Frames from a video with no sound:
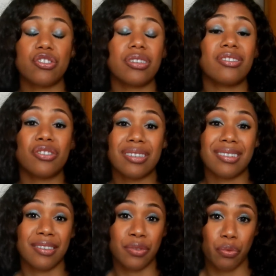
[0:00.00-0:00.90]
it just
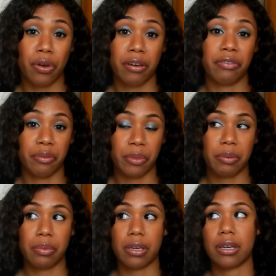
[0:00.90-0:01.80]
doesn't work for
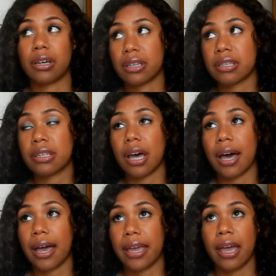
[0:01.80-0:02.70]
me because
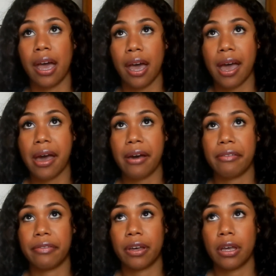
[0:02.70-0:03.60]
I
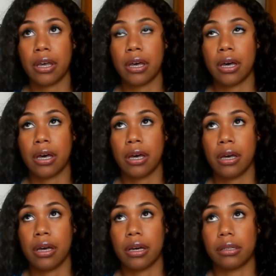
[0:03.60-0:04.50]
have,
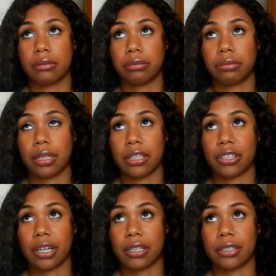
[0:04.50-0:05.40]
I
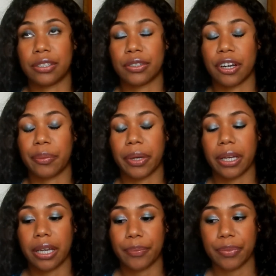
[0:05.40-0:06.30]
don't know how to describe my
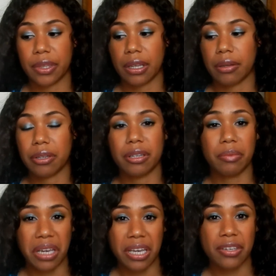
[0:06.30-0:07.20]
hair.
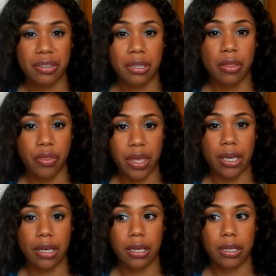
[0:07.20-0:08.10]
My hair's on the
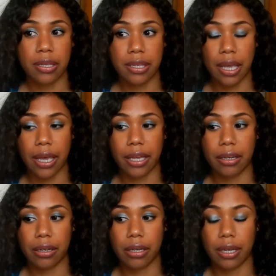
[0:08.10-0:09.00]
thick
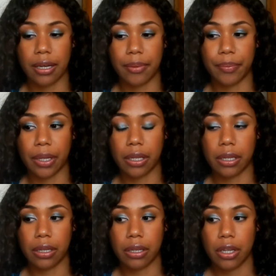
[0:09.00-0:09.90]
side,
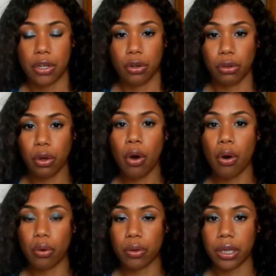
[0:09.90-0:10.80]
not the
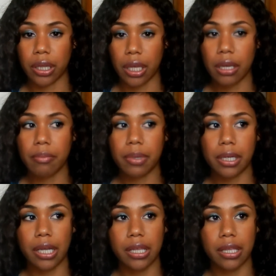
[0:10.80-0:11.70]
whole thing,
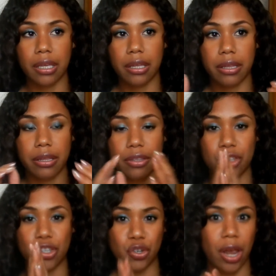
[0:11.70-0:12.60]
but like the
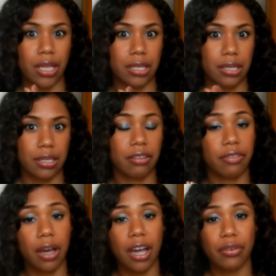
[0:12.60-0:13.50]
strands
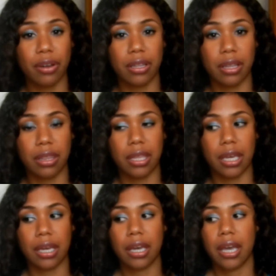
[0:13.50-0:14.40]
itself are rather
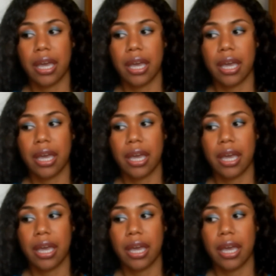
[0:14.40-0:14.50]
thick,